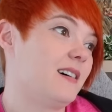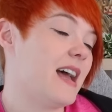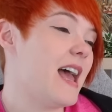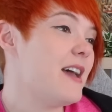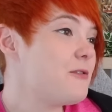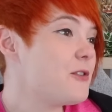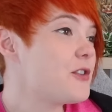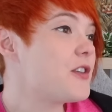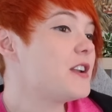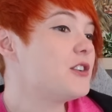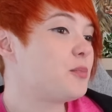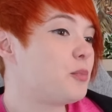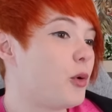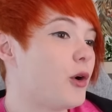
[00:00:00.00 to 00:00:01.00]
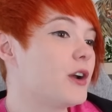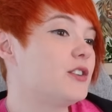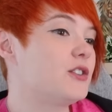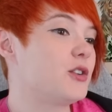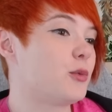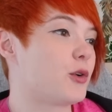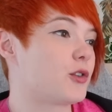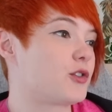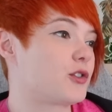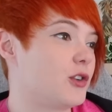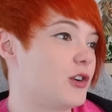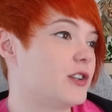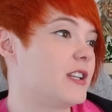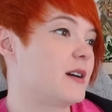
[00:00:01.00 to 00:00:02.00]
Everything is pointing towards
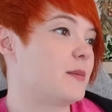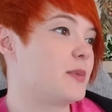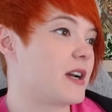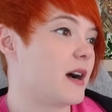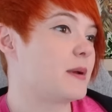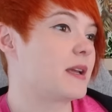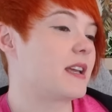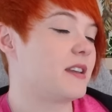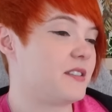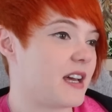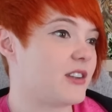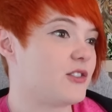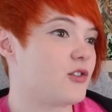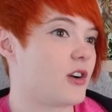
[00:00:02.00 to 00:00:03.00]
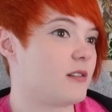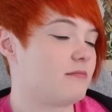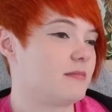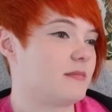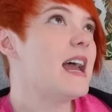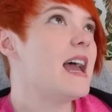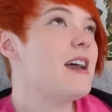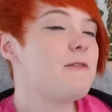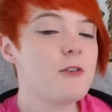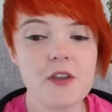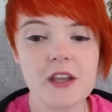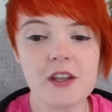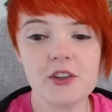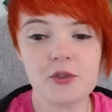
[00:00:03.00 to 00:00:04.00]
Claudia becoming Cassandra.
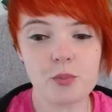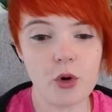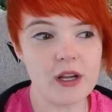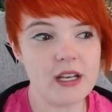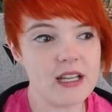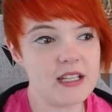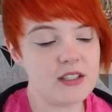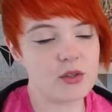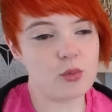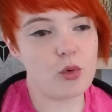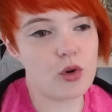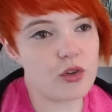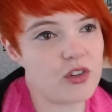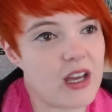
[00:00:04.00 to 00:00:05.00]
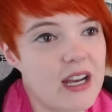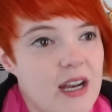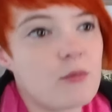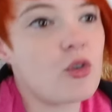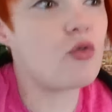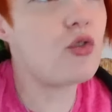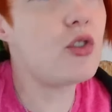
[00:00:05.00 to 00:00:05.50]
Everything is pointing towards it, and I'm not